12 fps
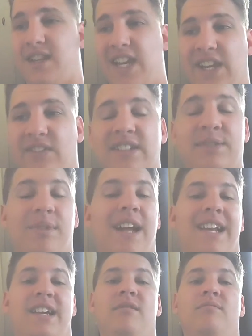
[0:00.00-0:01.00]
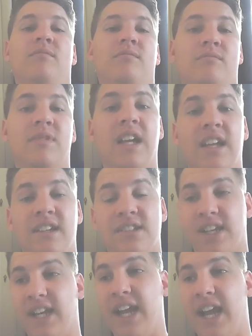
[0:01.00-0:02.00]
Can't even explain it.
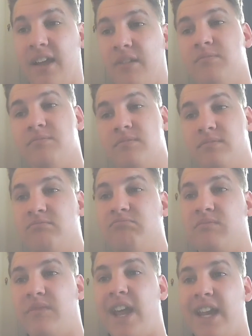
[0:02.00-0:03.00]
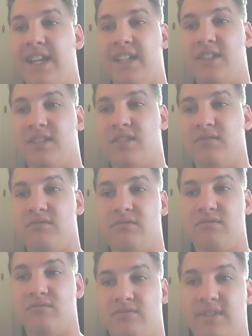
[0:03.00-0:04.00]
So yeah, that is
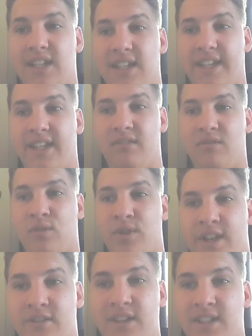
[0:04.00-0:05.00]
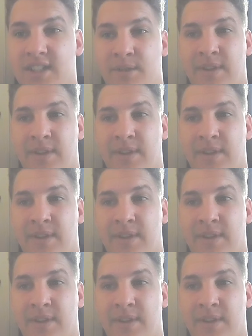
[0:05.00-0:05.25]
really all there is.